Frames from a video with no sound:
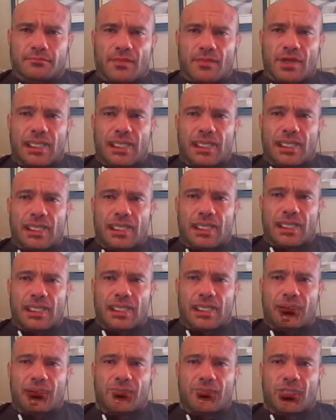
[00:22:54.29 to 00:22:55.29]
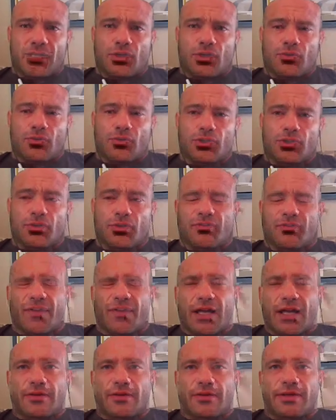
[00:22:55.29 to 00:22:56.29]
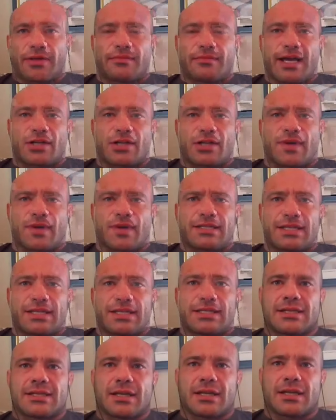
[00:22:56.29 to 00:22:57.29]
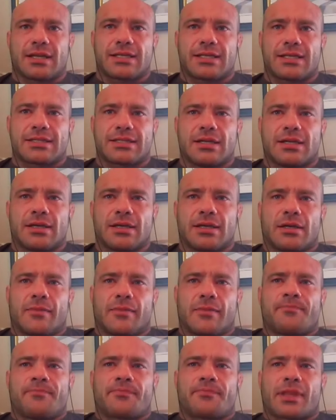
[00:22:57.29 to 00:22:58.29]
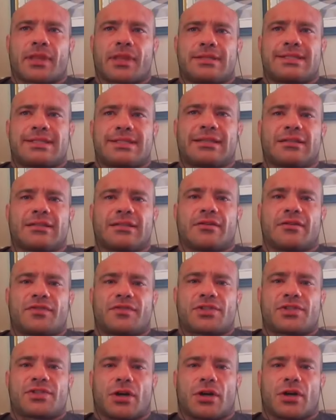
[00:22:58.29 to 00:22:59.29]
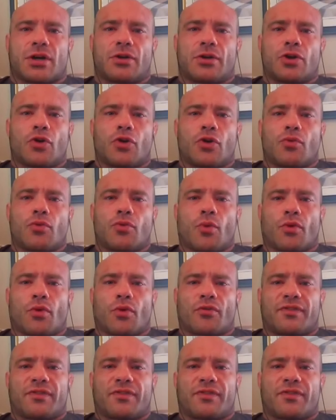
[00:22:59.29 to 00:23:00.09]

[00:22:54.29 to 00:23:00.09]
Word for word: every now and again that, you know, due to the following XYZ studies, deadlifts are no more